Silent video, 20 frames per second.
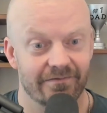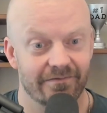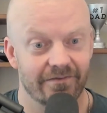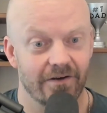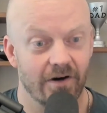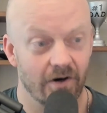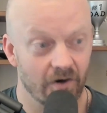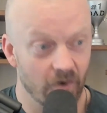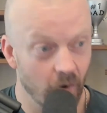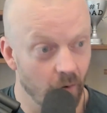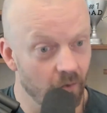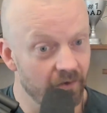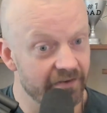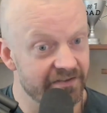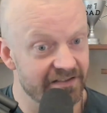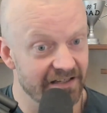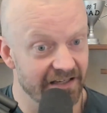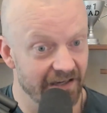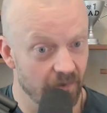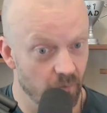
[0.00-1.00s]
Our goal is
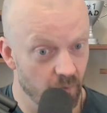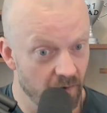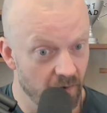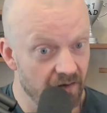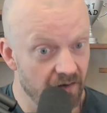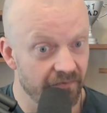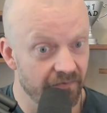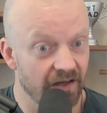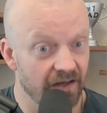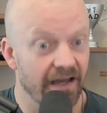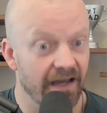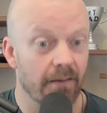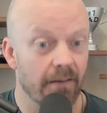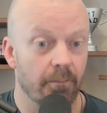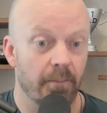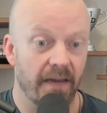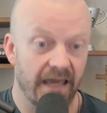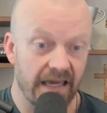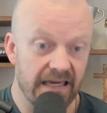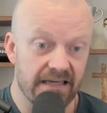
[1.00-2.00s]
to get rid of it at a
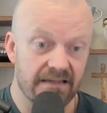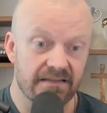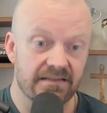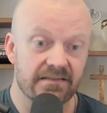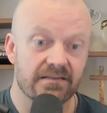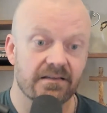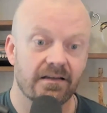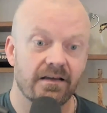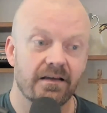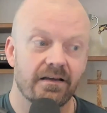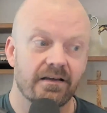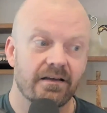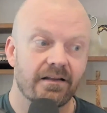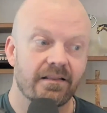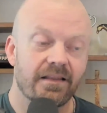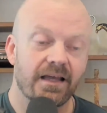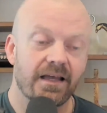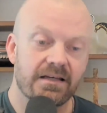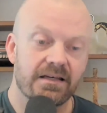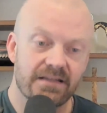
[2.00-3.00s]
pace
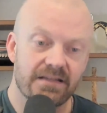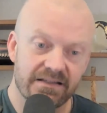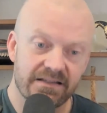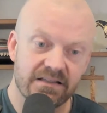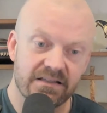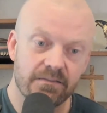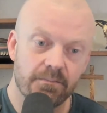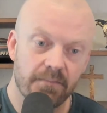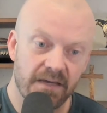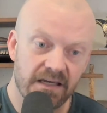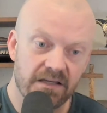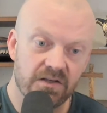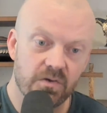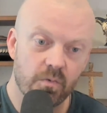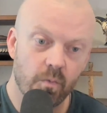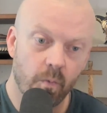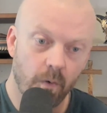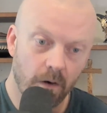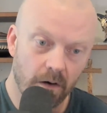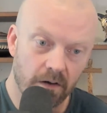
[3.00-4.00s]
that doesn't make you
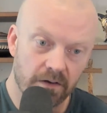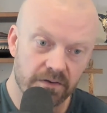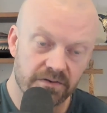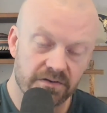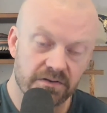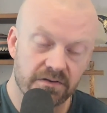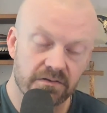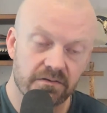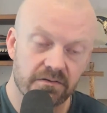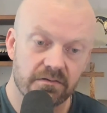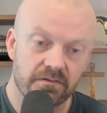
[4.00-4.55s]
worse.